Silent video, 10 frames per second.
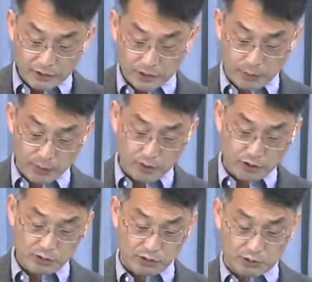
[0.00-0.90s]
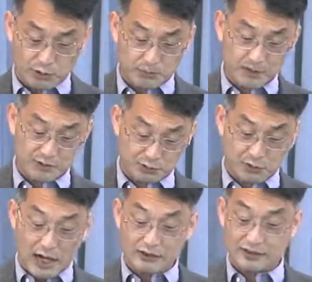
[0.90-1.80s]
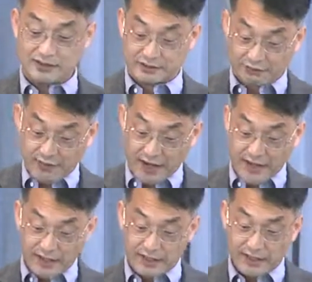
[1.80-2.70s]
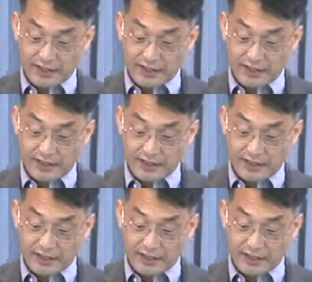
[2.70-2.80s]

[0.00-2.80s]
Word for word: to the political storm that surrounded his affair